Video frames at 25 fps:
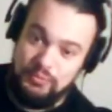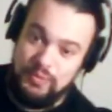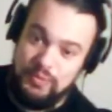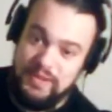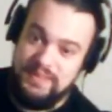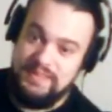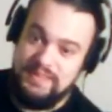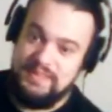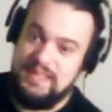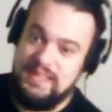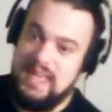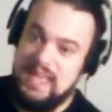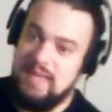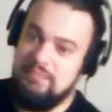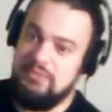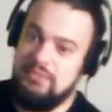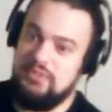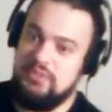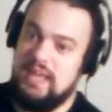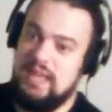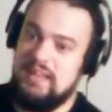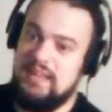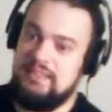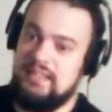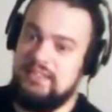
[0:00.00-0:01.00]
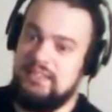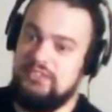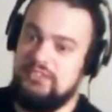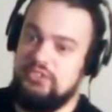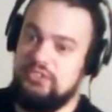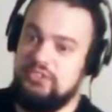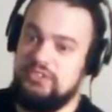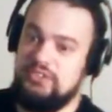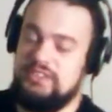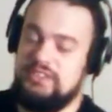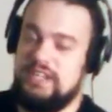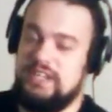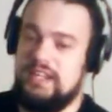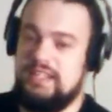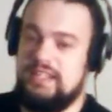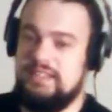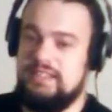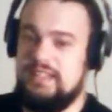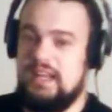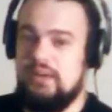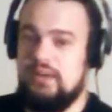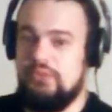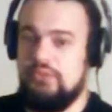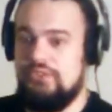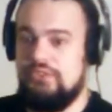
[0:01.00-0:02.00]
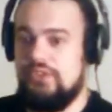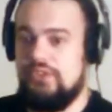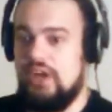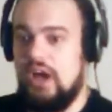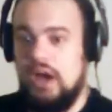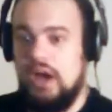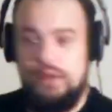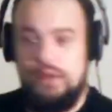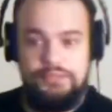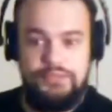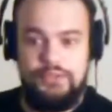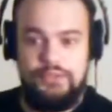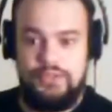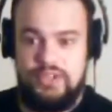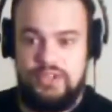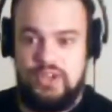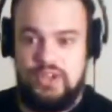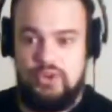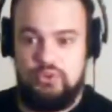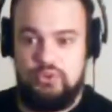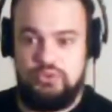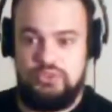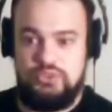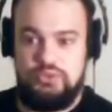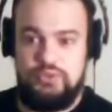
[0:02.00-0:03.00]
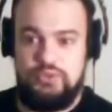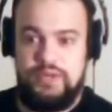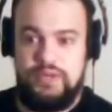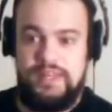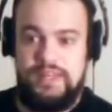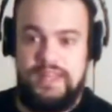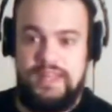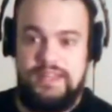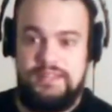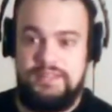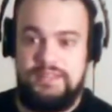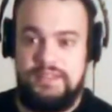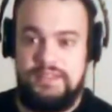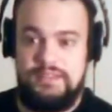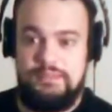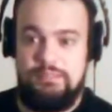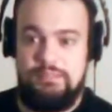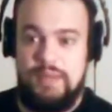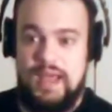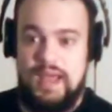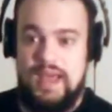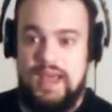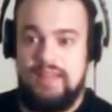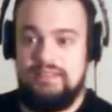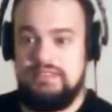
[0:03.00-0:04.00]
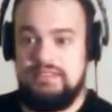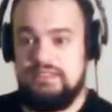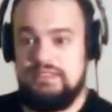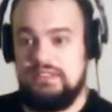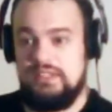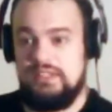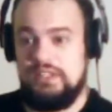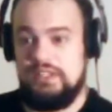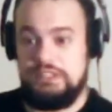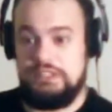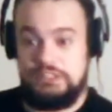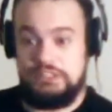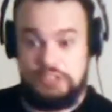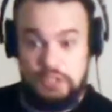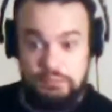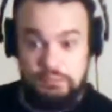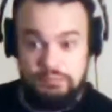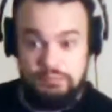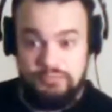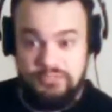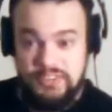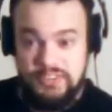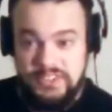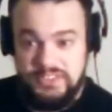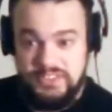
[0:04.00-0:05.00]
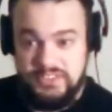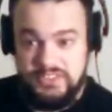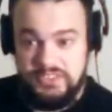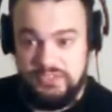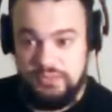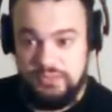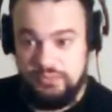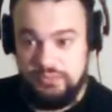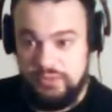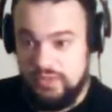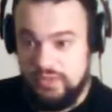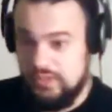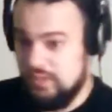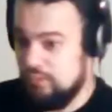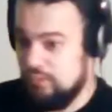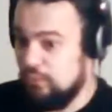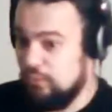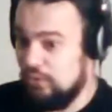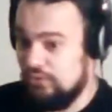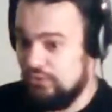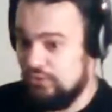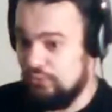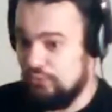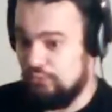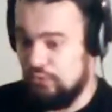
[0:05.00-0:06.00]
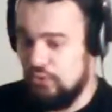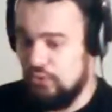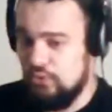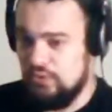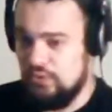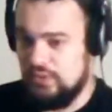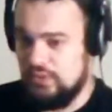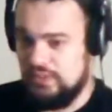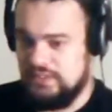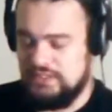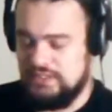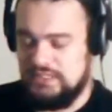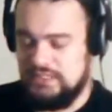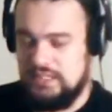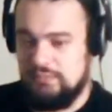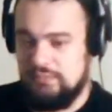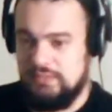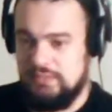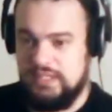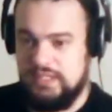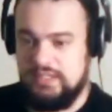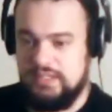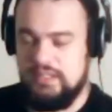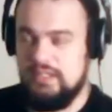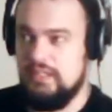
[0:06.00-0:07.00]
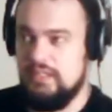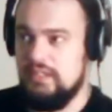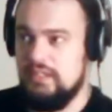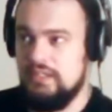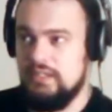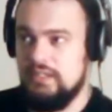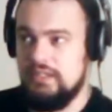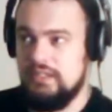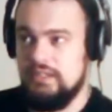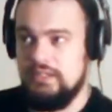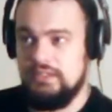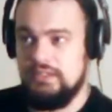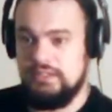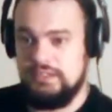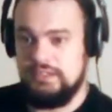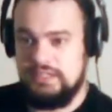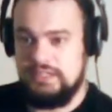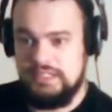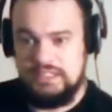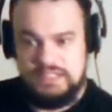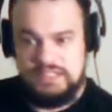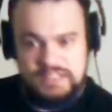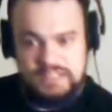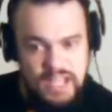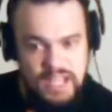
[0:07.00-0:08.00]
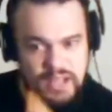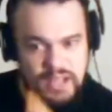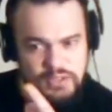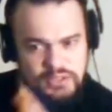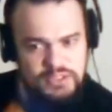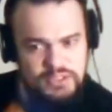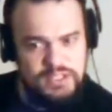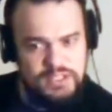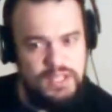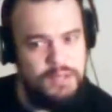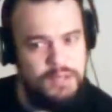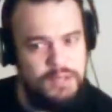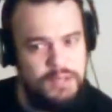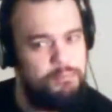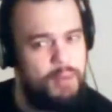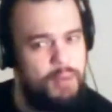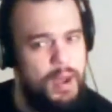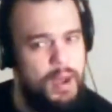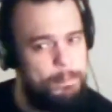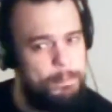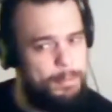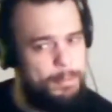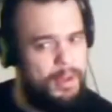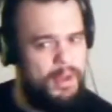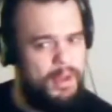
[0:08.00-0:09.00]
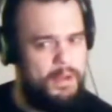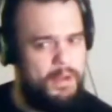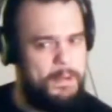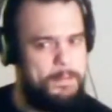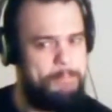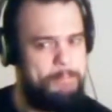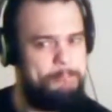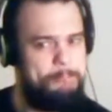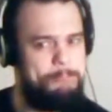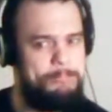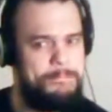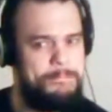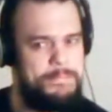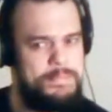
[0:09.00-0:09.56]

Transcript: when it came to that, I just checked out other Ghost-related bands like Subvision, where he was the vocalist. I'm like, this sounds like Papa.